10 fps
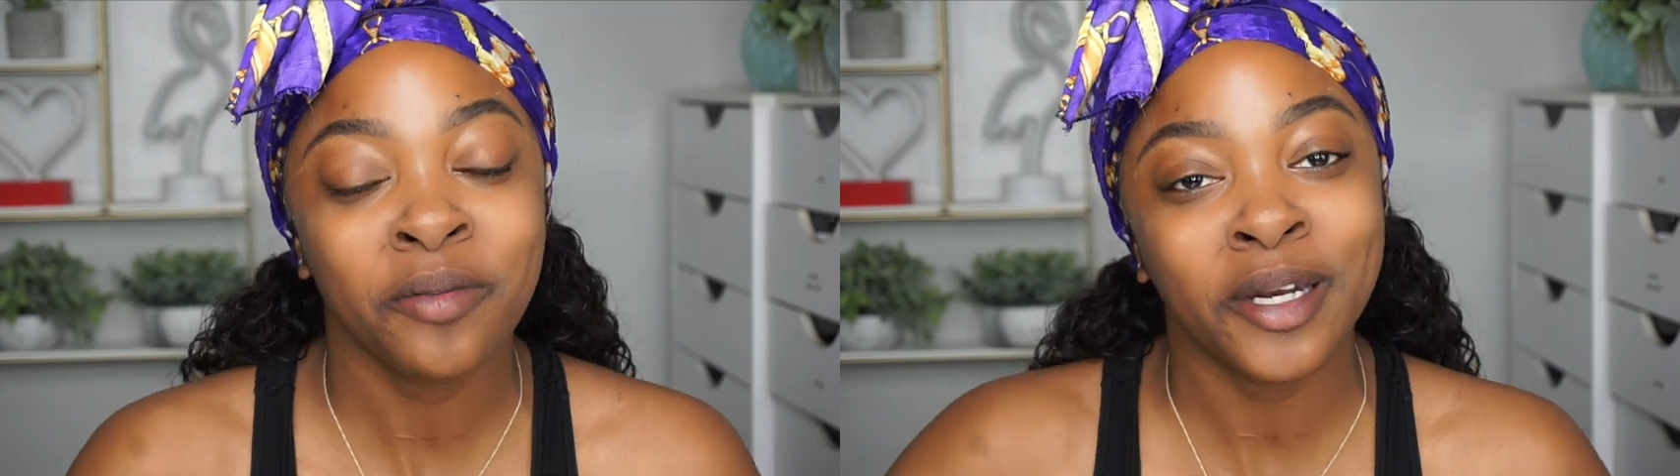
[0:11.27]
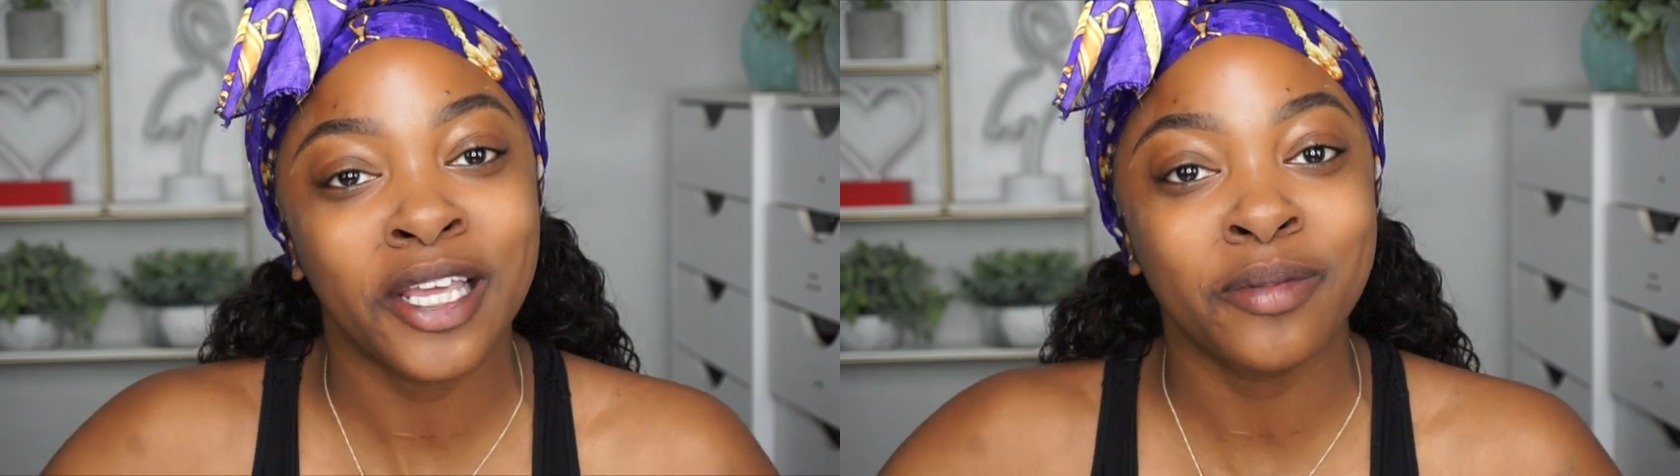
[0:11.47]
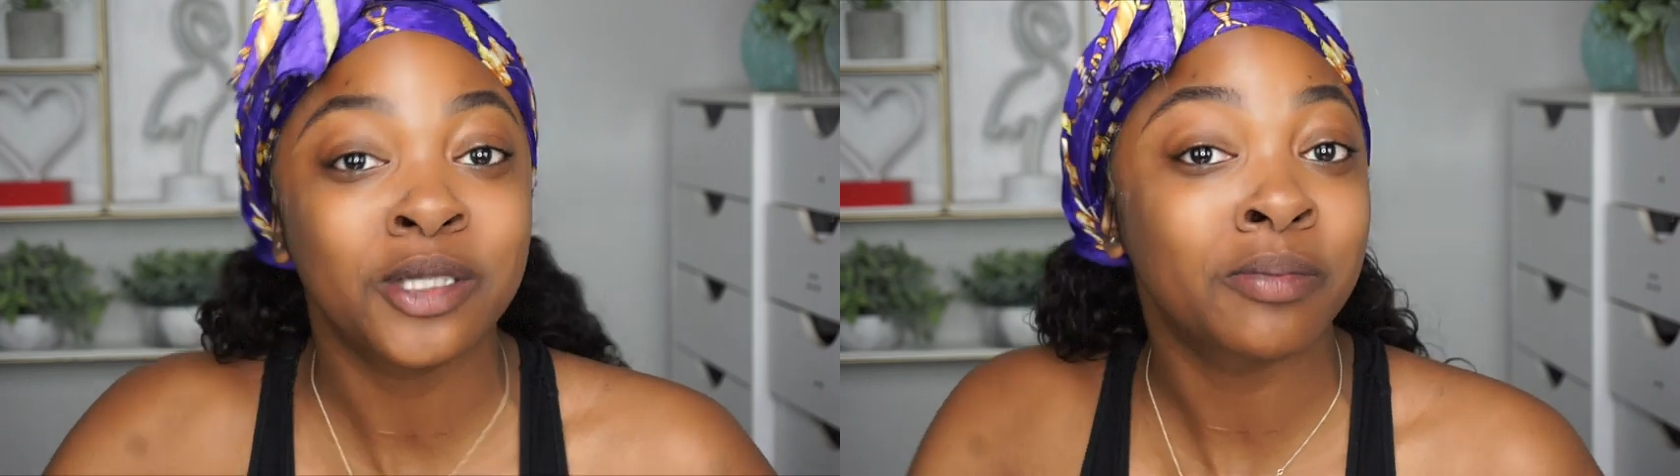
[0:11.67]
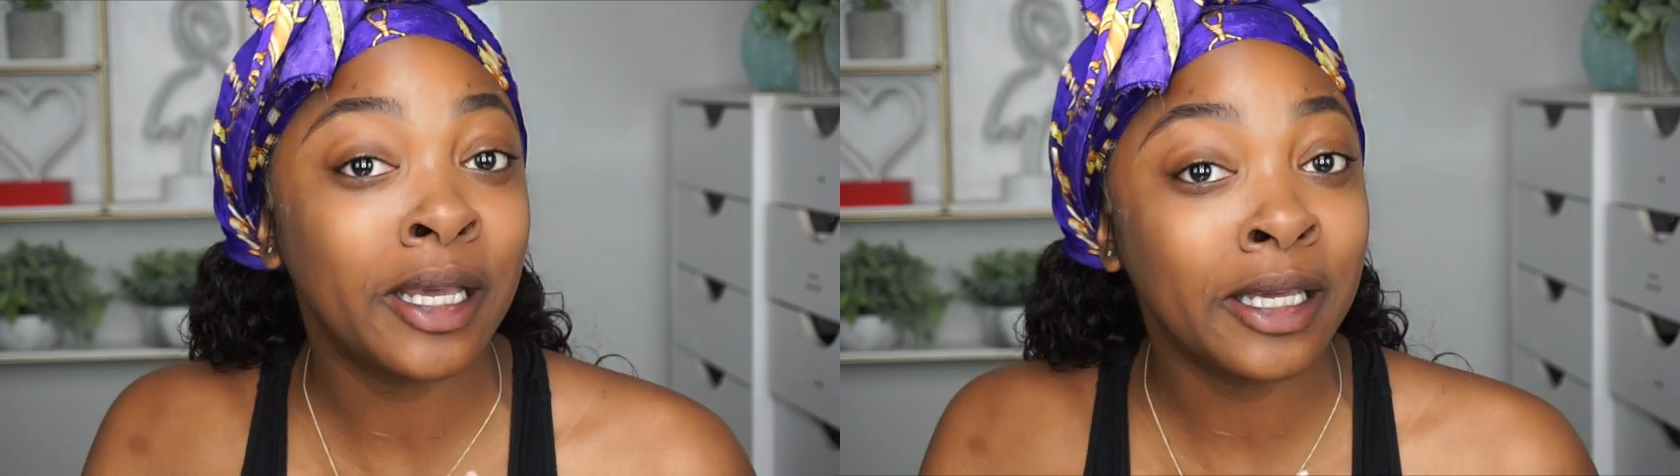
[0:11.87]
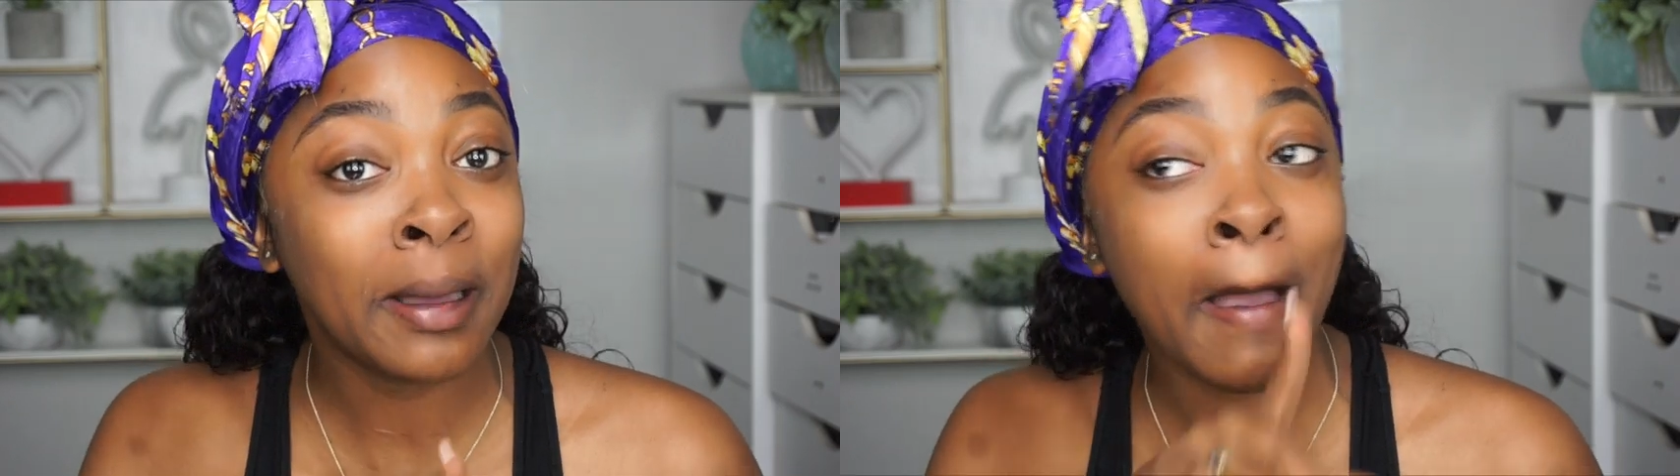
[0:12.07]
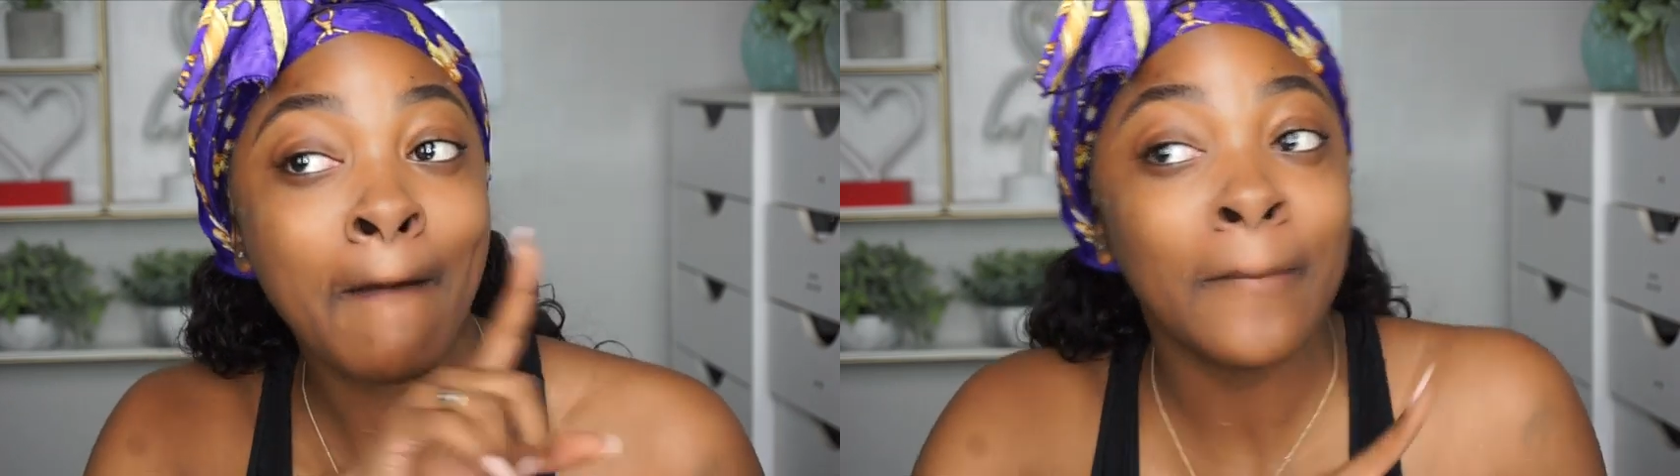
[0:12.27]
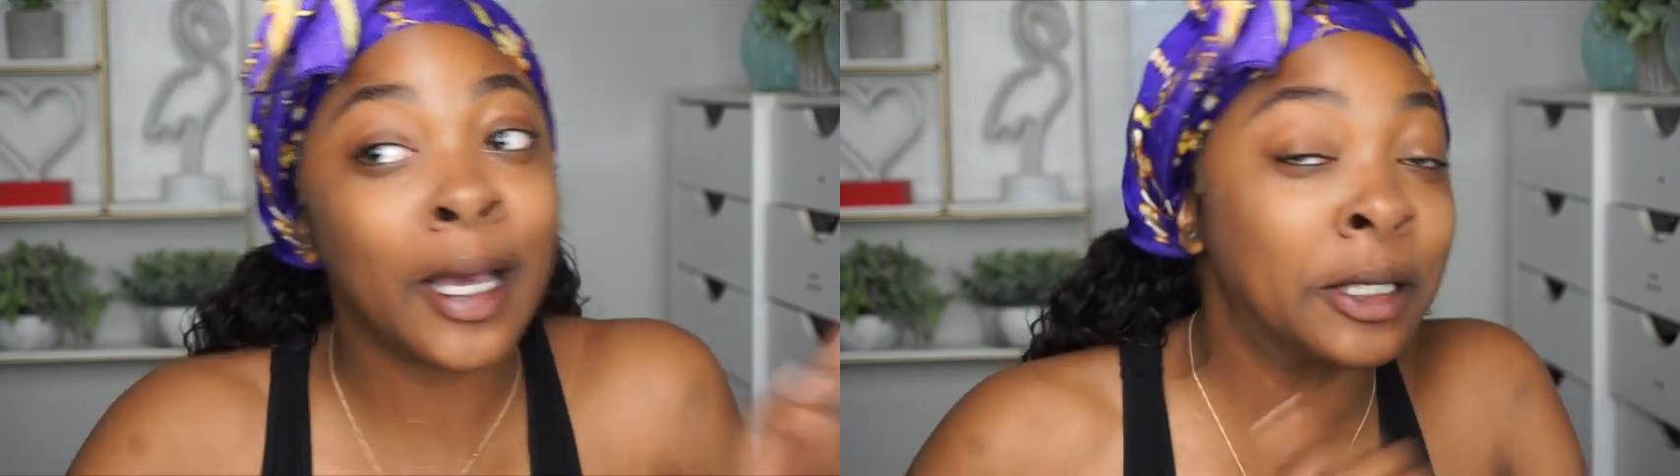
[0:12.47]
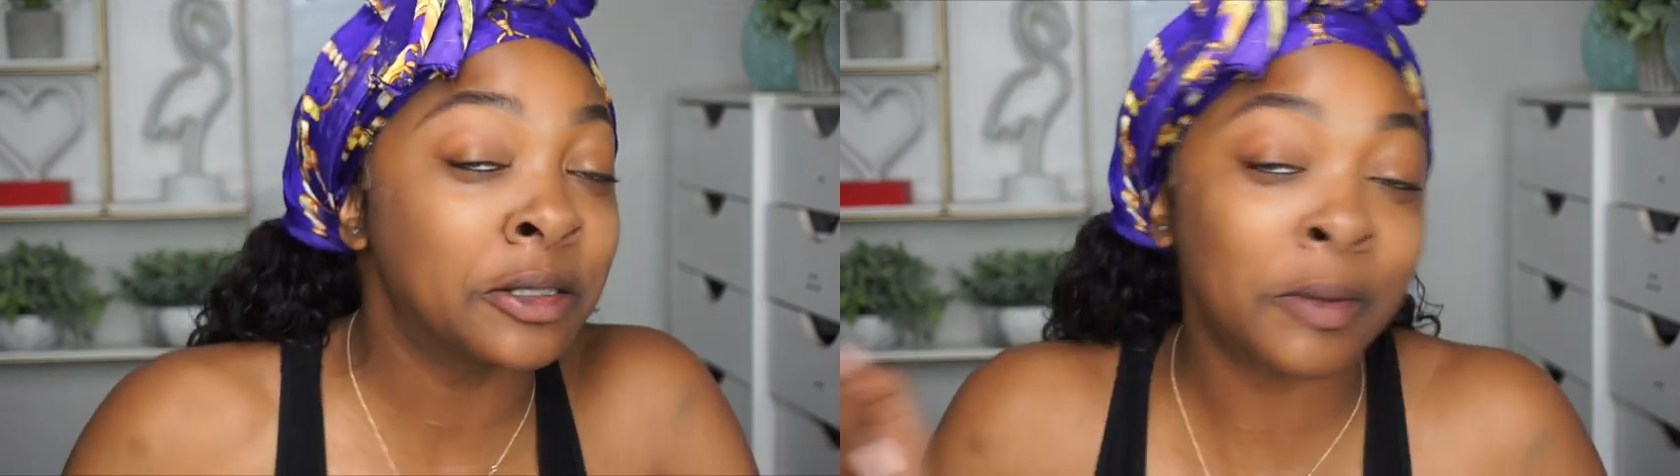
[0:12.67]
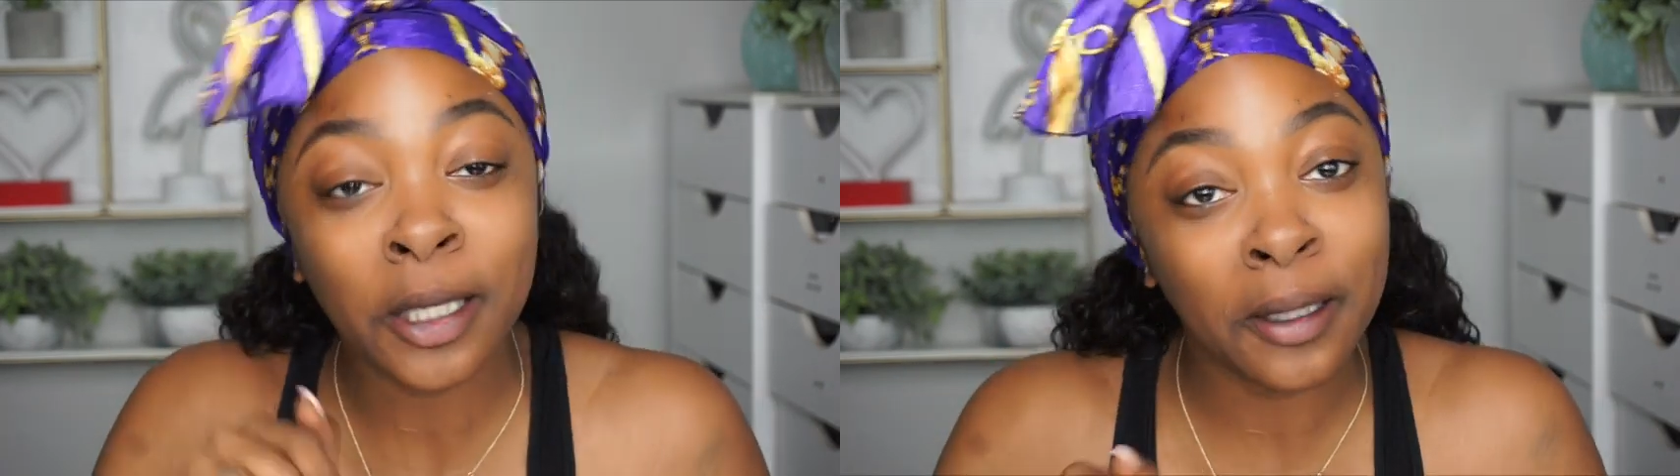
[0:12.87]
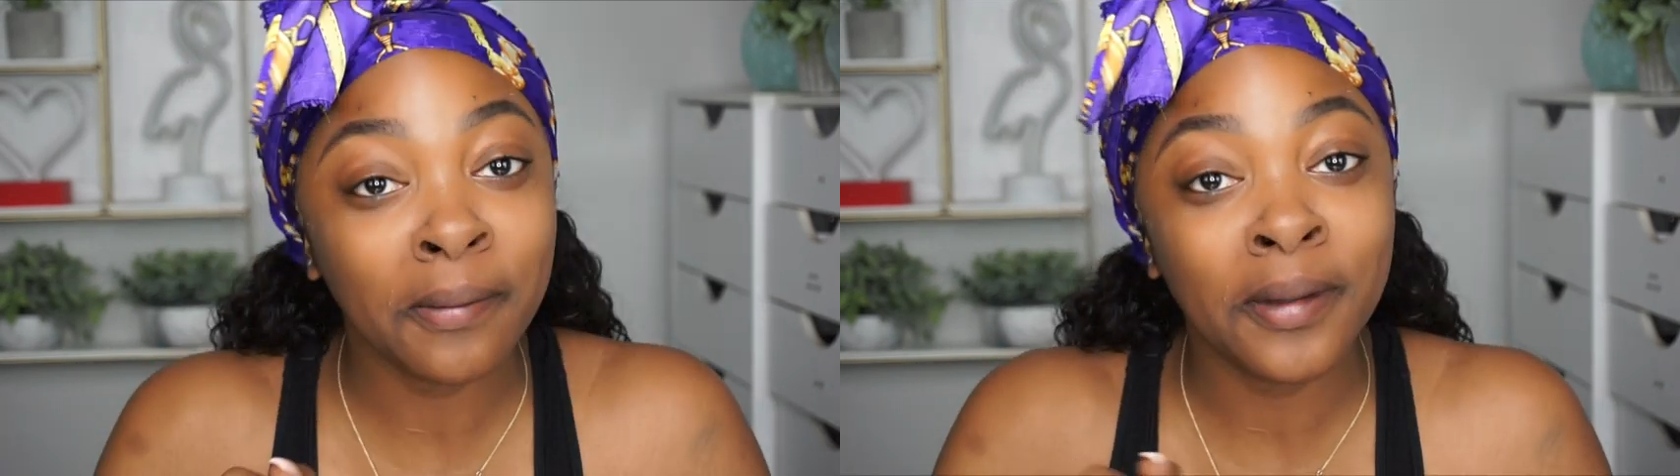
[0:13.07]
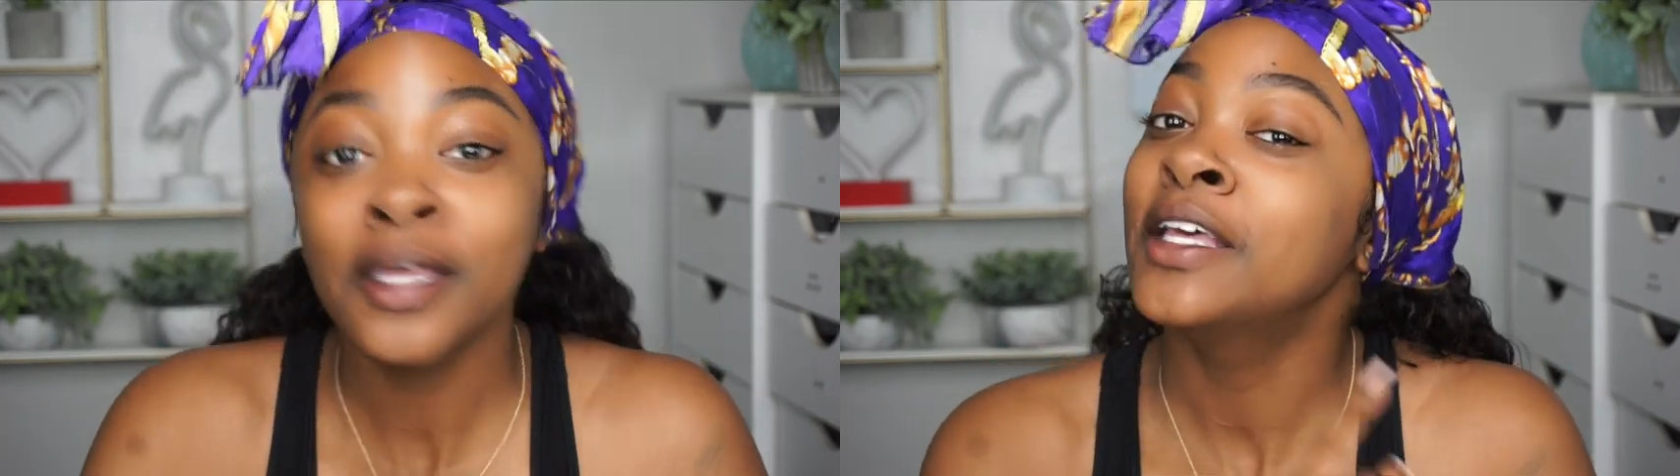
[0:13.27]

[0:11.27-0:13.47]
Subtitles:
My name is Maya, Maya's Makeup.